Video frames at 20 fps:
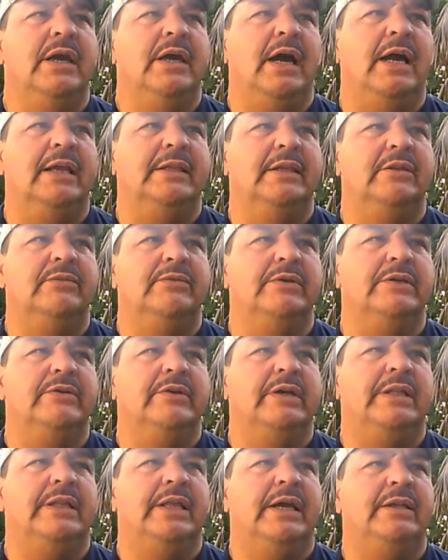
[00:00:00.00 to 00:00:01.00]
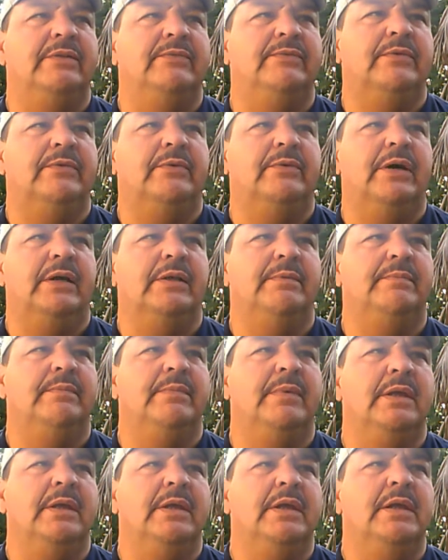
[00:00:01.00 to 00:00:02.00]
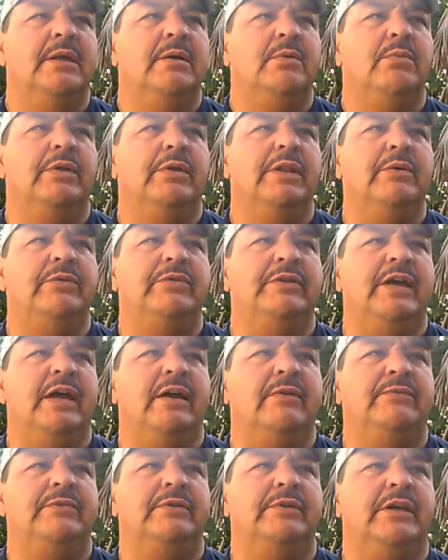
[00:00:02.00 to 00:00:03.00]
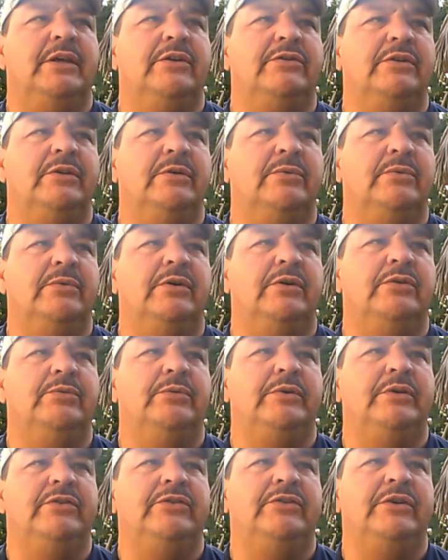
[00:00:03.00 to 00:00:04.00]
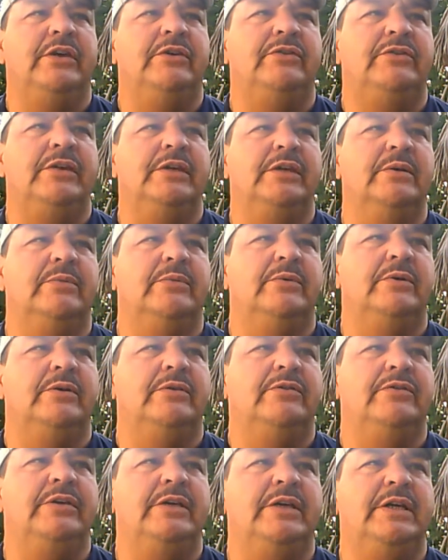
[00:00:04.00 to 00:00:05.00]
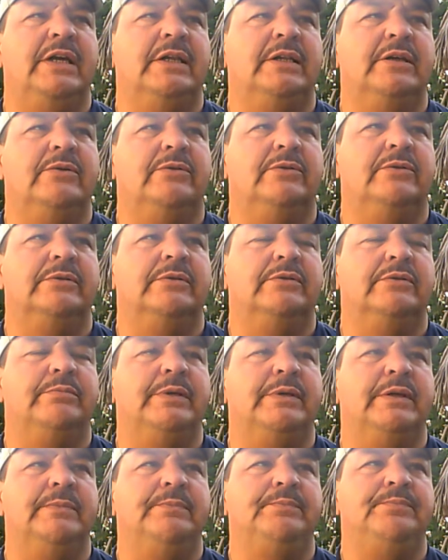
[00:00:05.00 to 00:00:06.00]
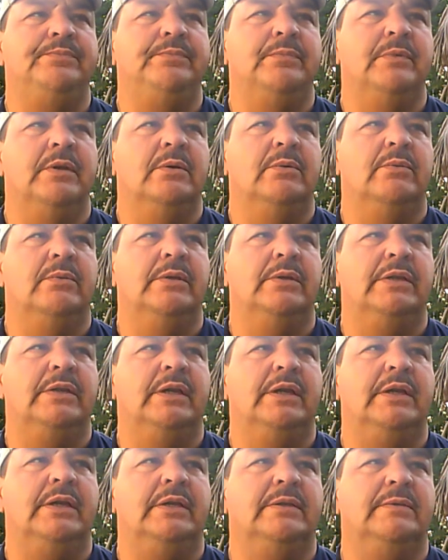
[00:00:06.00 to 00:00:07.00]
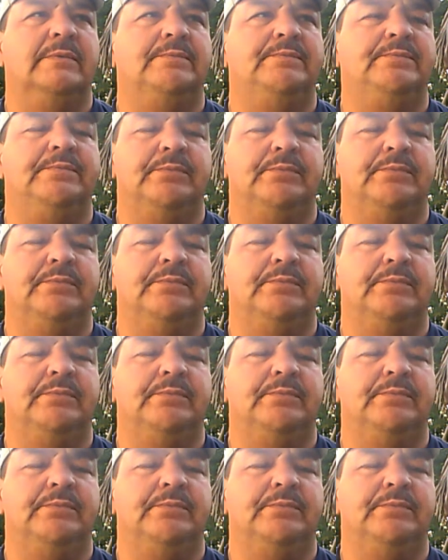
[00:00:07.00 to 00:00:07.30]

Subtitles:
I did regret that for a while. Well, there was a confrontation, and words were exchanged, heated words. She kind of cornered me one day, and